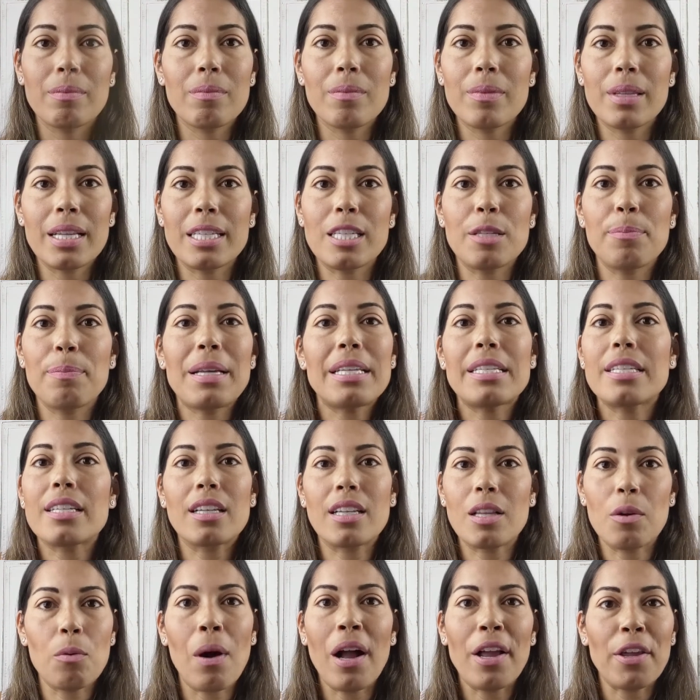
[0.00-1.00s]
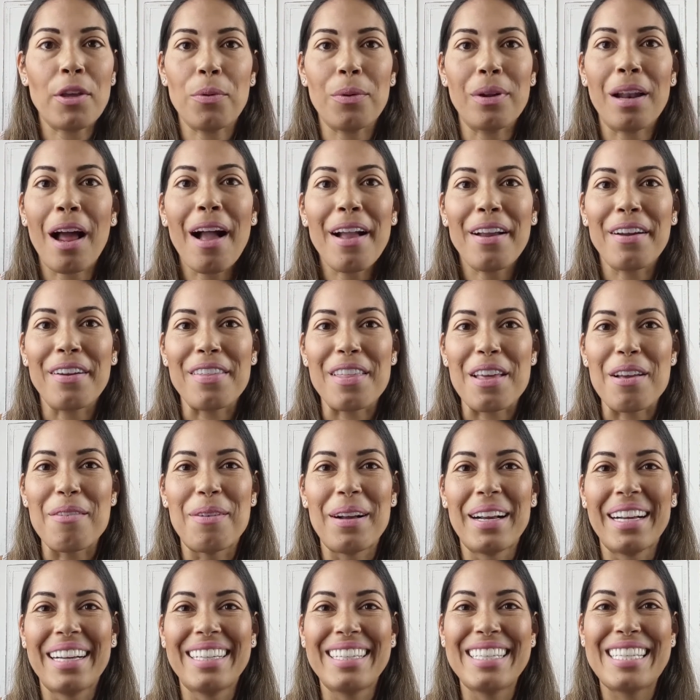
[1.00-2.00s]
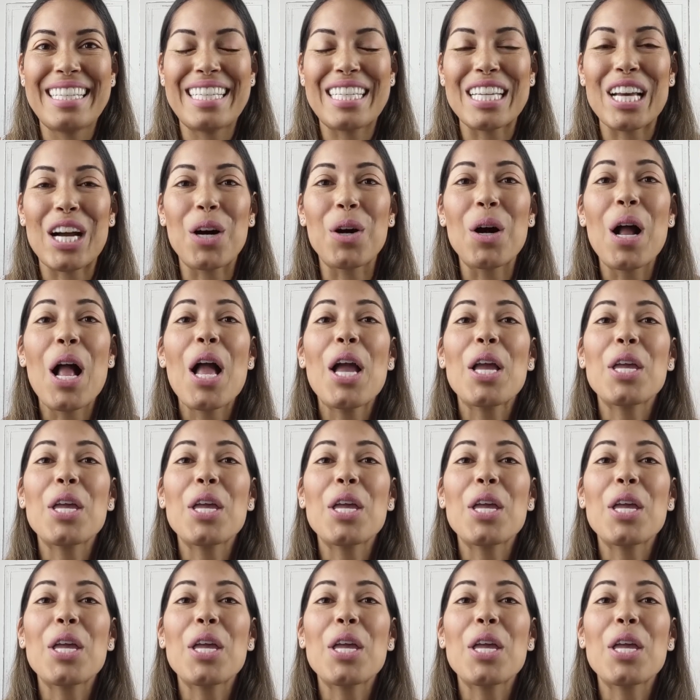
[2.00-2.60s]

That's basically why you would hire them. So